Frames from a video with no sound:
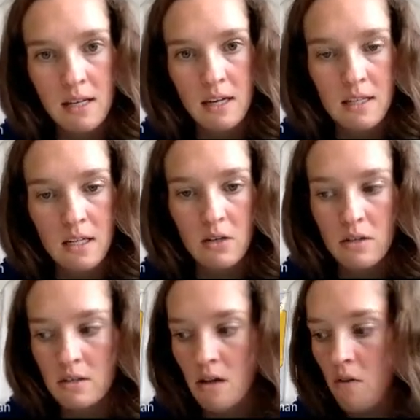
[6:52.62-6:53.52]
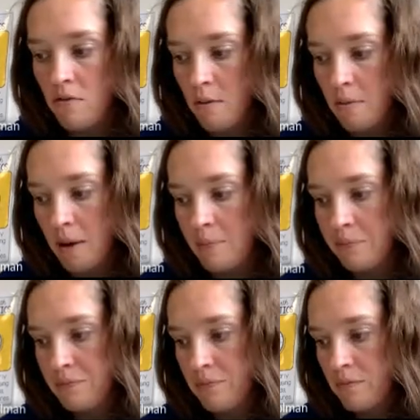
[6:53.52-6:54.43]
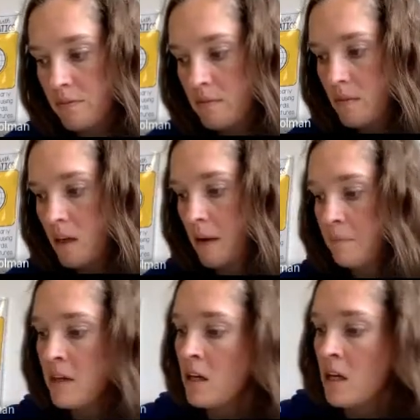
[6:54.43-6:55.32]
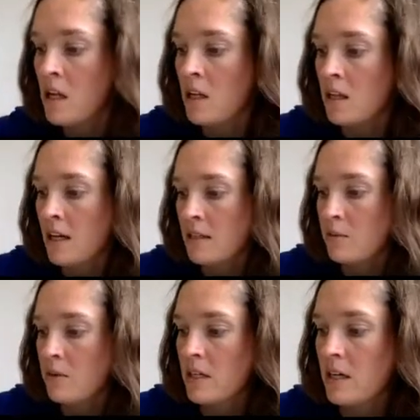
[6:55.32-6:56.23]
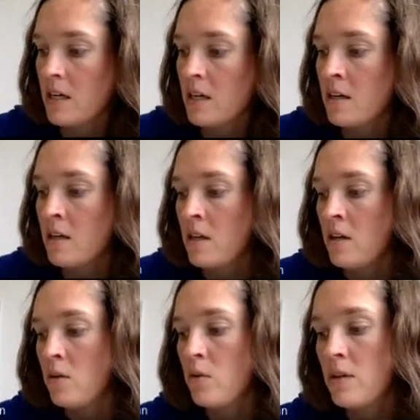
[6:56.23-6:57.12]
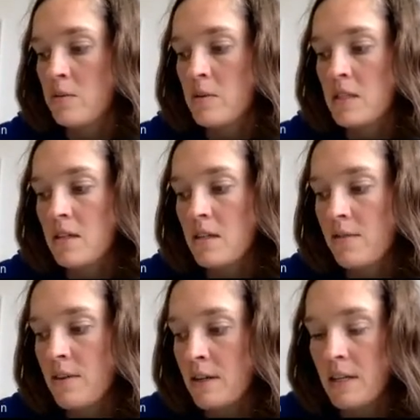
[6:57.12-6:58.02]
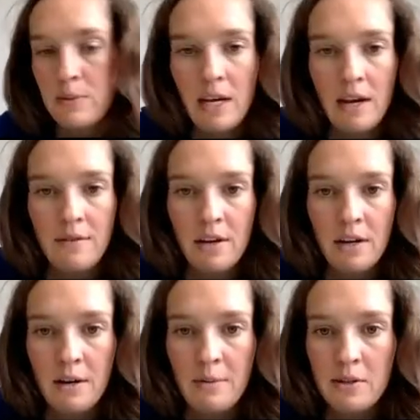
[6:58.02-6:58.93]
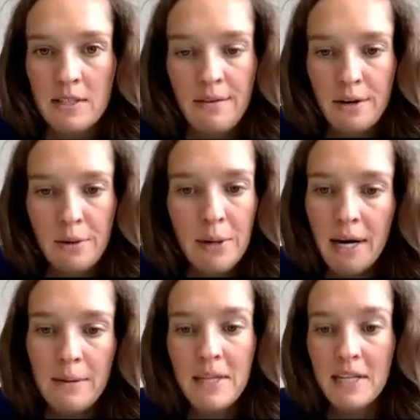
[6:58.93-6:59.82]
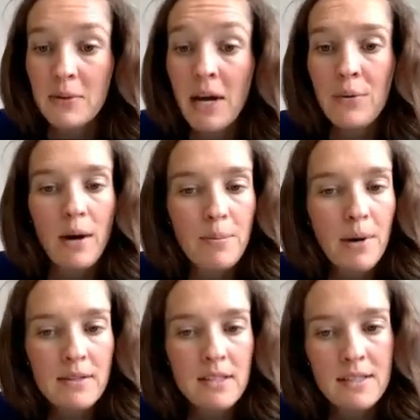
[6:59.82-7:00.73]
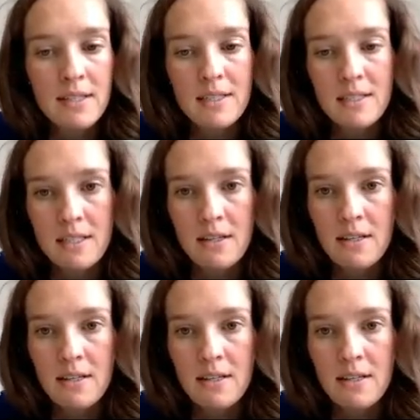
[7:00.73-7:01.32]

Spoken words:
continue to solve from there. And last one here. Oh, this one's a little different because we have variables everywhere, but that's okay. Our process is still